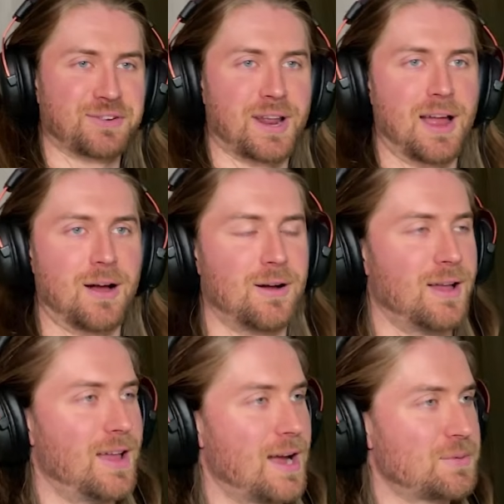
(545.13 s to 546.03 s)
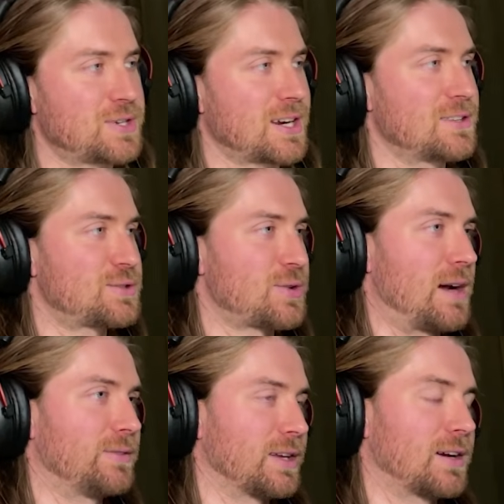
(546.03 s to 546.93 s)
now. I'm checking this
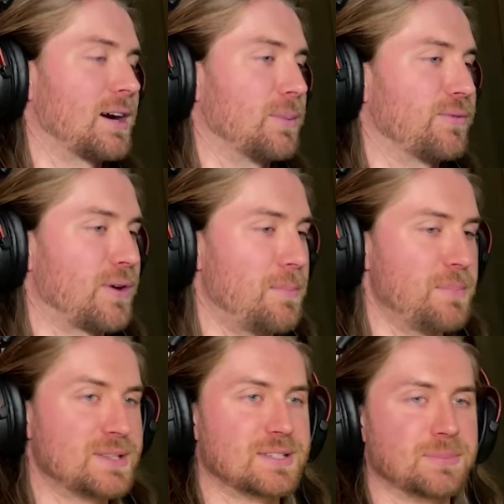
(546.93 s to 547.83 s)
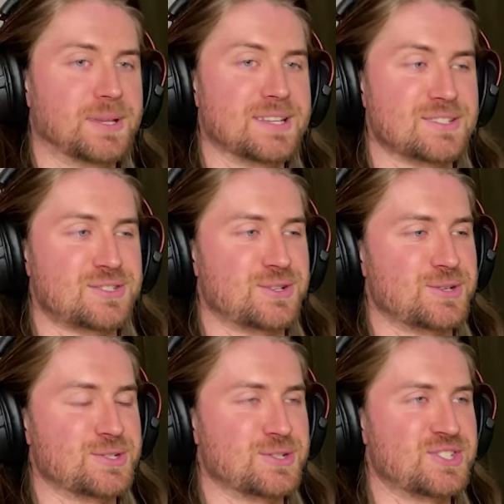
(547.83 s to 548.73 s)
traveling cart before I miss it because the
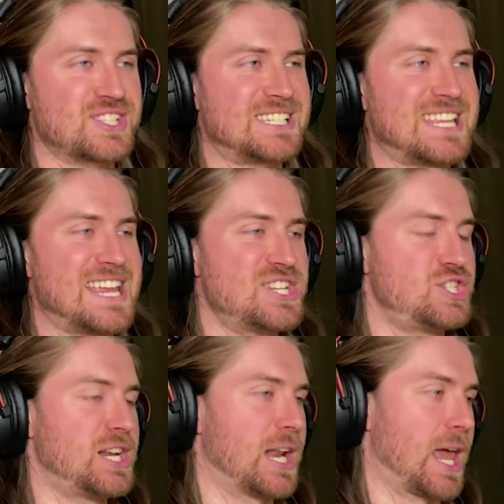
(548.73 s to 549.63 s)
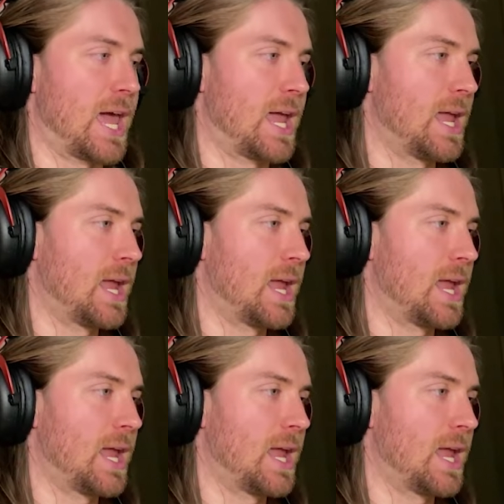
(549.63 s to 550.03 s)
sturgeon are stingy today.